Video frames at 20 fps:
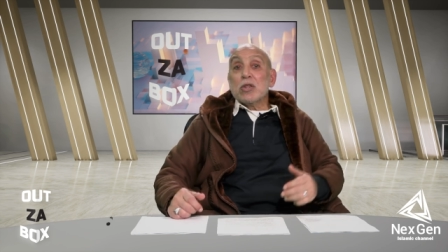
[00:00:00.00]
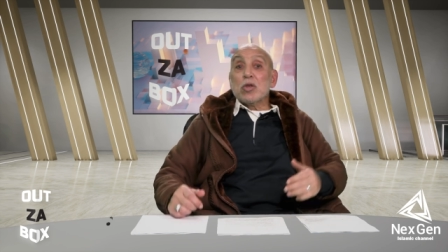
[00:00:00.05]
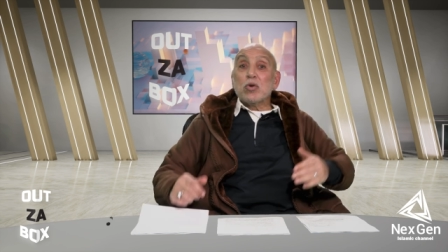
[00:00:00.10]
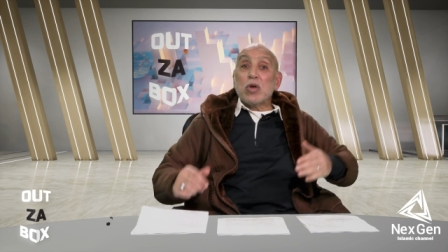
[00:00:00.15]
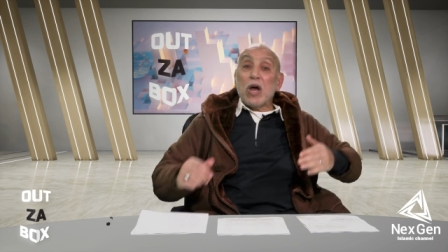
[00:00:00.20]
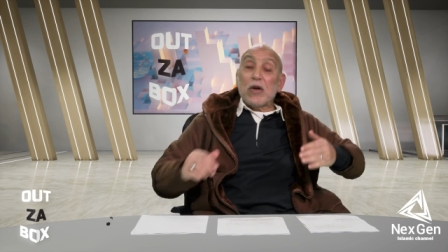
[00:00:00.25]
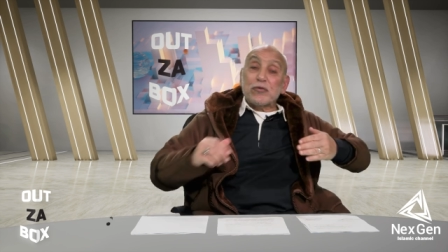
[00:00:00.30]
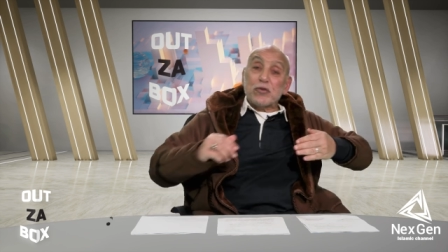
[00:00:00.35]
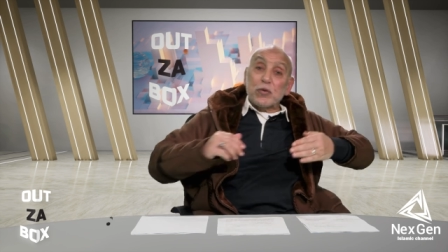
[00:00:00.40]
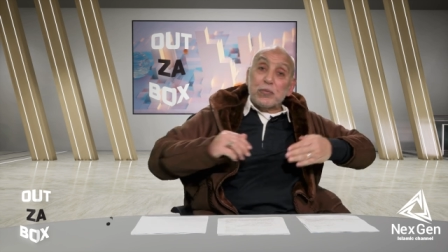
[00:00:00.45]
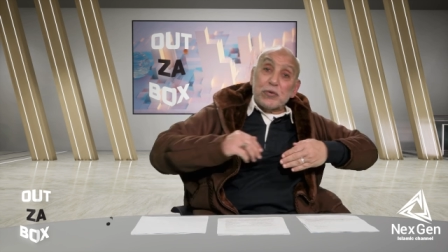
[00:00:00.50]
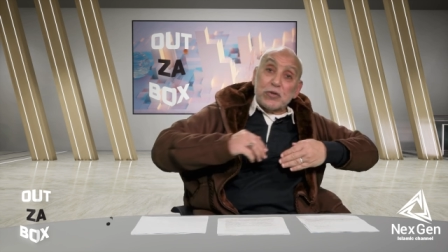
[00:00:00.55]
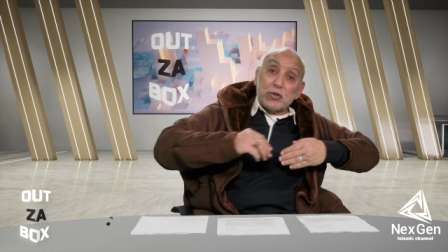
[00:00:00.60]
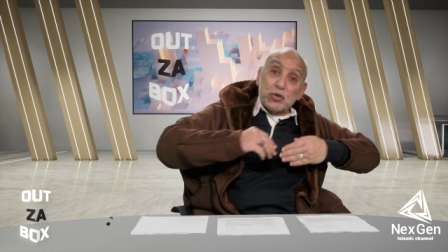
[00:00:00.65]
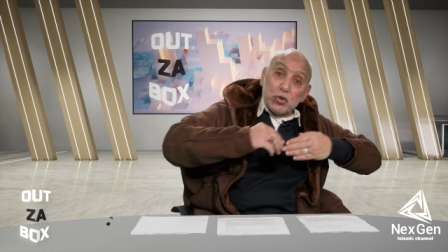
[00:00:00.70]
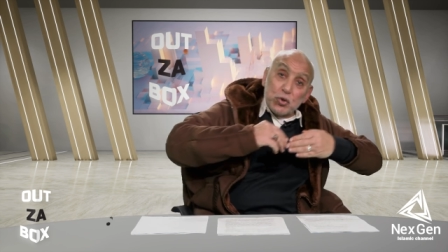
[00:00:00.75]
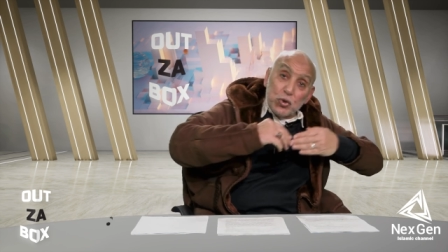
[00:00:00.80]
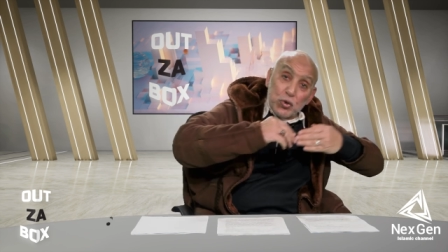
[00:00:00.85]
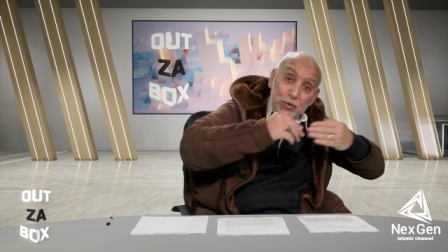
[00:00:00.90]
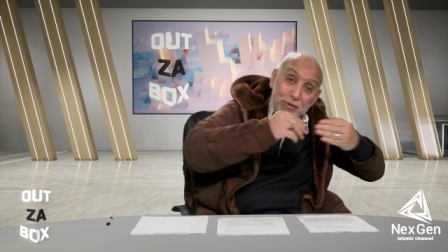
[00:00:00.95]
You don't have to
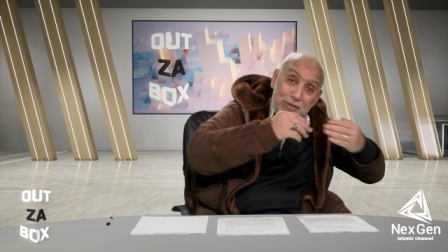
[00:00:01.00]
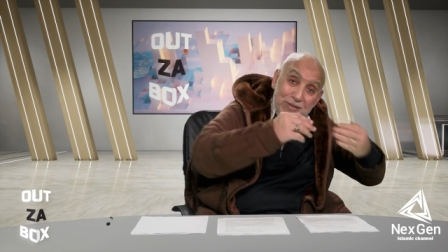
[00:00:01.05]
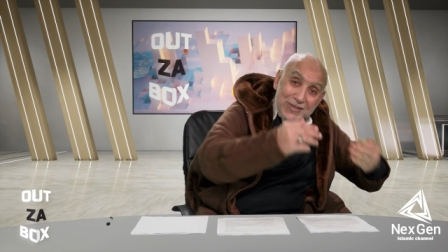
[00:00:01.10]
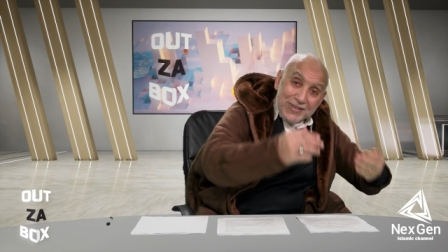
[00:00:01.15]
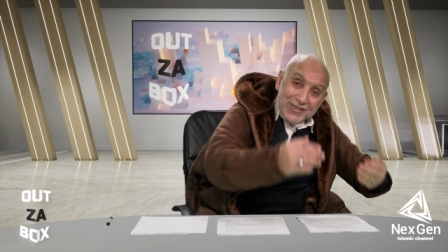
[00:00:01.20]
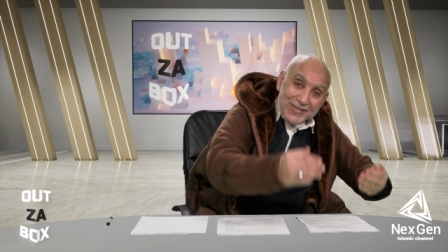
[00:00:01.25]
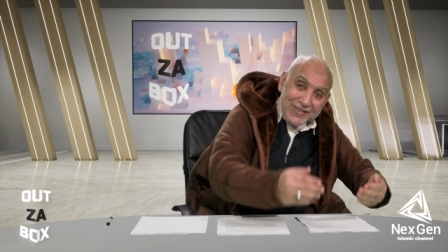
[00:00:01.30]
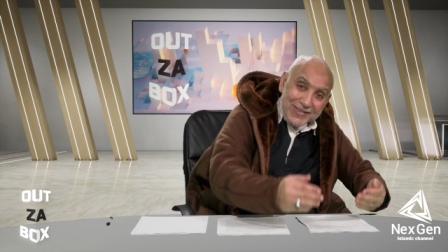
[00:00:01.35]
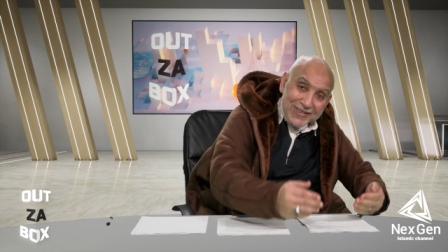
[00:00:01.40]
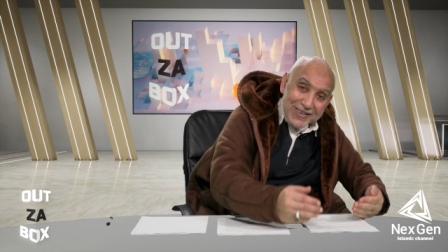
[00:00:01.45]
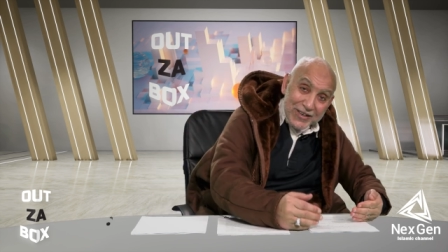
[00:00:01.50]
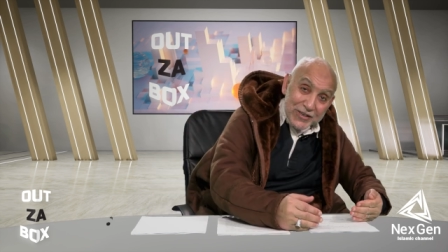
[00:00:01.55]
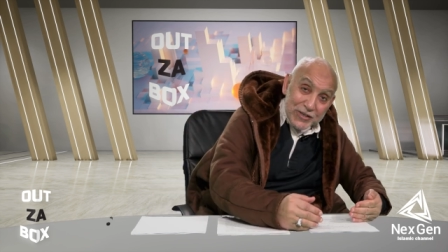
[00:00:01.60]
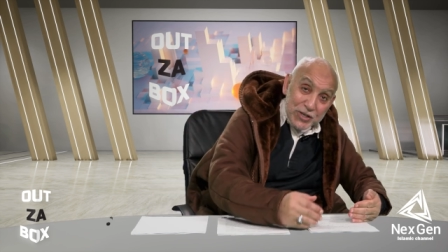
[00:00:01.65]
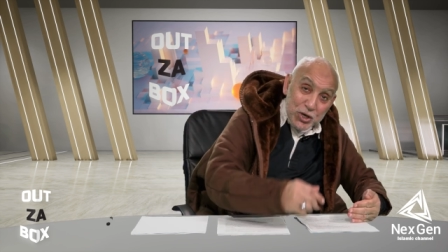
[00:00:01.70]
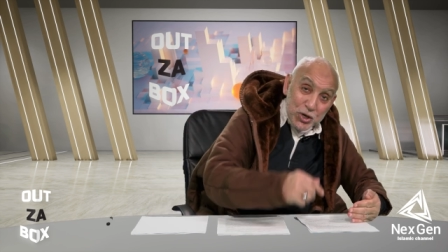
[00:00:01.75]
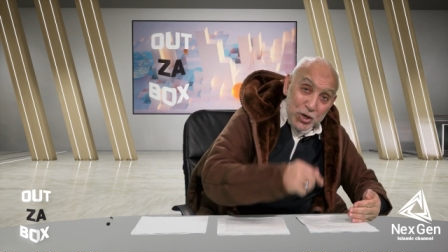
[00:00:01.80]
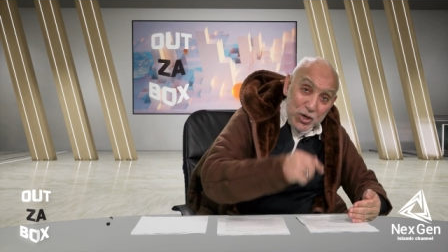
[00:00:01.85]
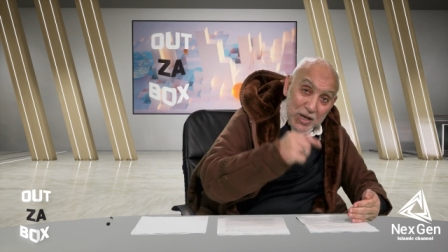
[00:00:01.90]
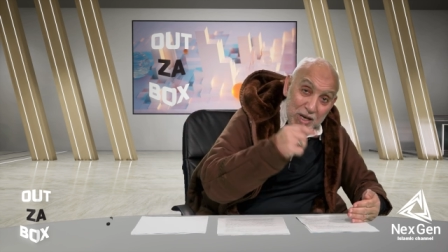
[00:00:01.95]
produce
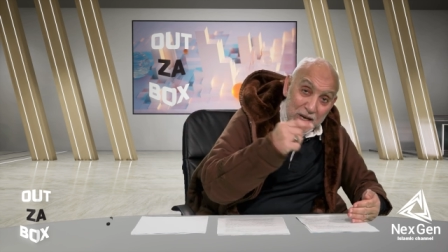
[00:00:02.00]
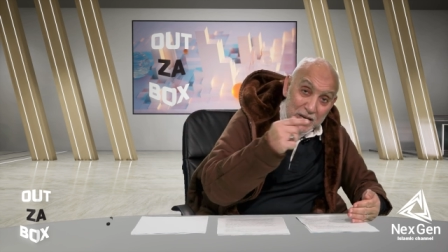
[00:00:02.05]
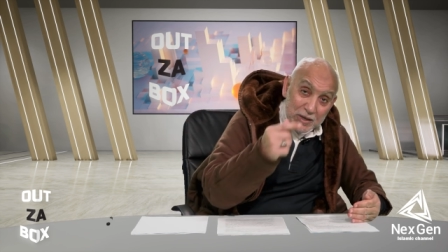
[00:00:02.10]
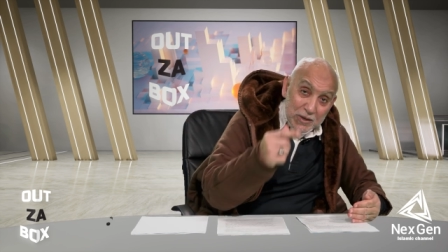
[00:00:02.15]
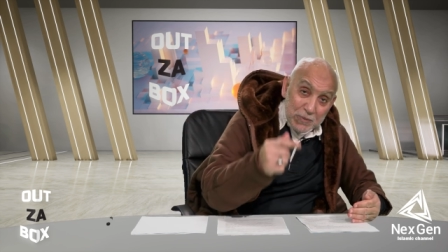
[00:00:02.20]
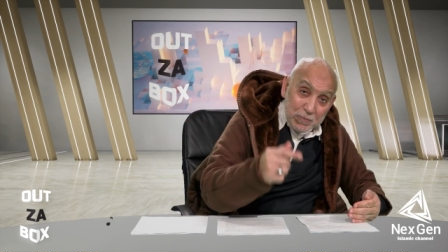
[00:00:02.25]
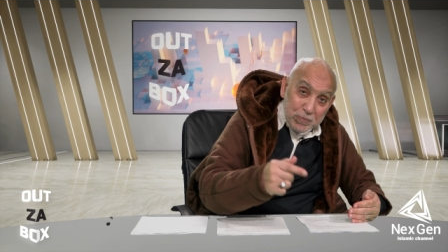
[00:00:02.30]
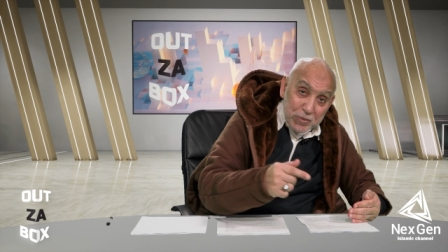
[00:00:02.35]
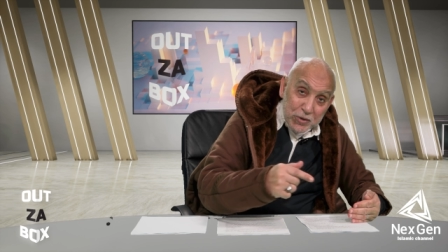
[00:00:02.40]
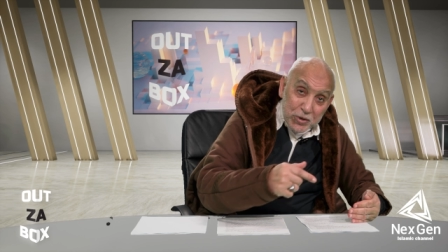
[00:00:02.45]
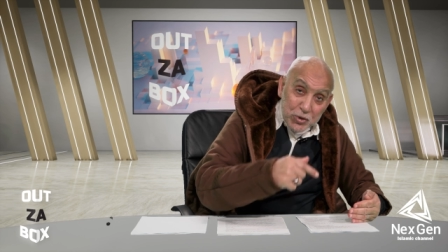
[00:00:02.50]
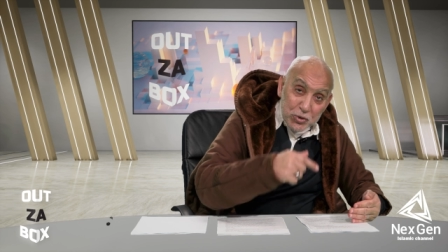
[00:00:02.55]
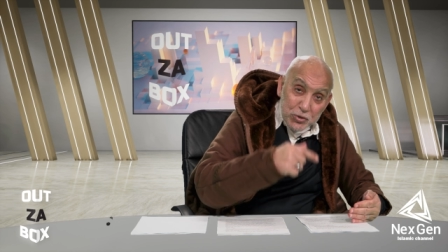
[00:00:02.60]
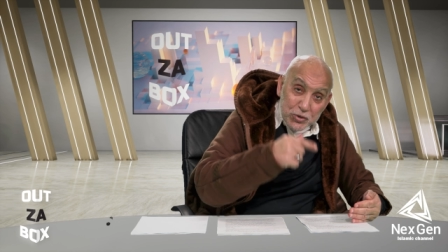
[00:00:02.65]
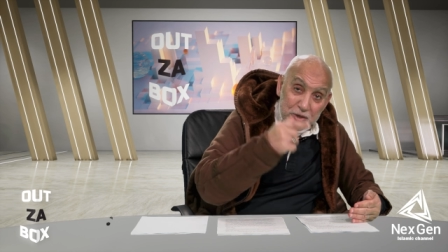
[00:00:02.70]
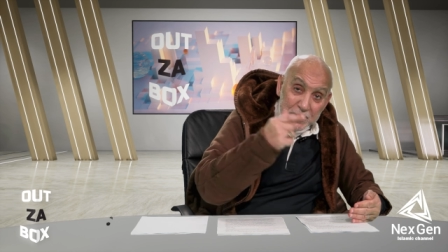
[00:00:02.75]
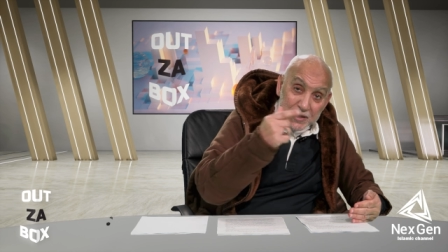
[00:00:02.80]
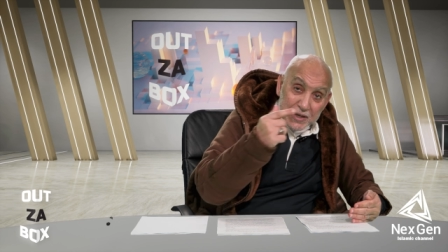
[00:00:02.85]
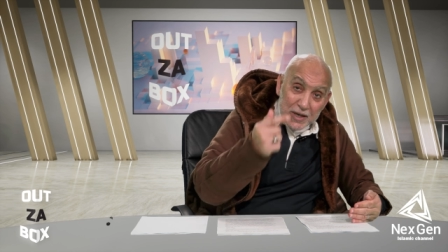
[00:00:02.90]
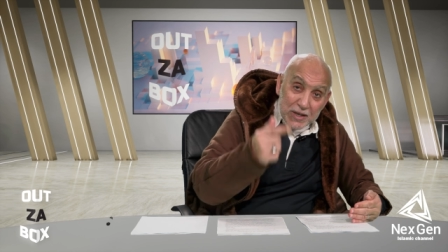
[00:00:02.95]
regular,
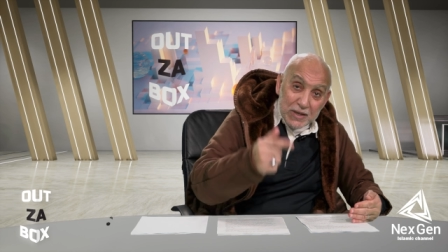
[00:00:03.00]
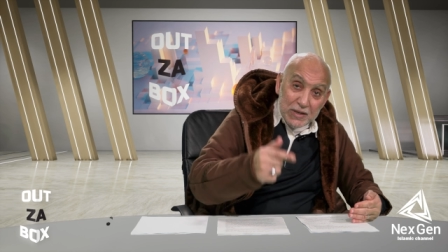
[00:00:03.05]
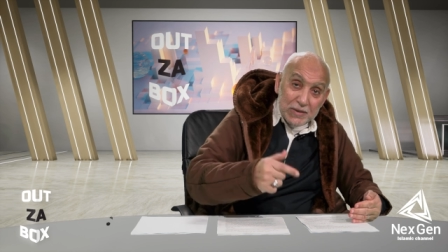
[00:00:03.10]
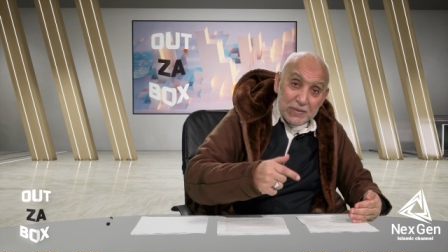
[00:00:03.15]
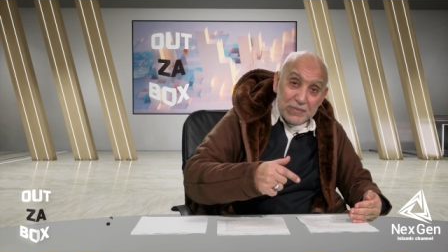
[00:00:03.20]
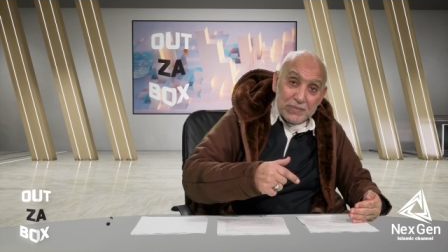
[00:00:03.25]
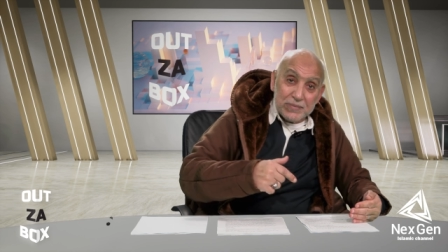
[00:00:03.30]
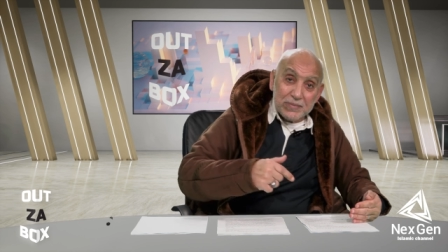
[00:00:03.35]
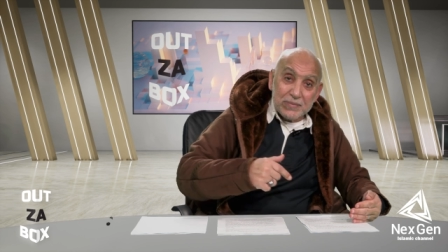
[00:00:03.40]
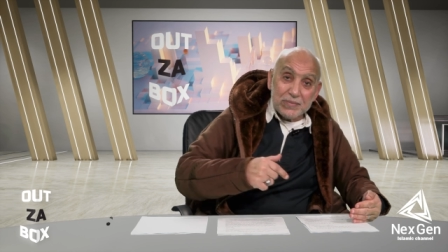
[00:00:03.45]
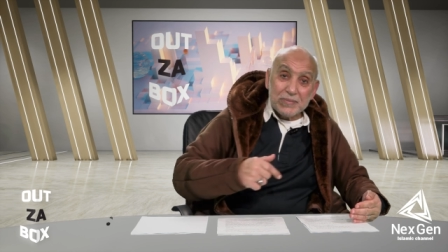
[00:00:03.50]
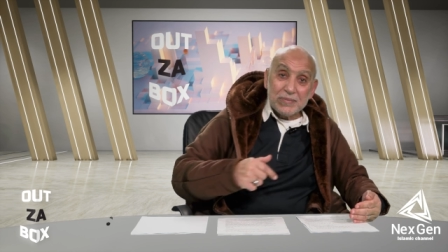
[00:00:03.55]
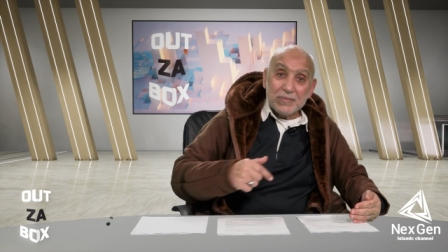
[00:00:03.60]
periodical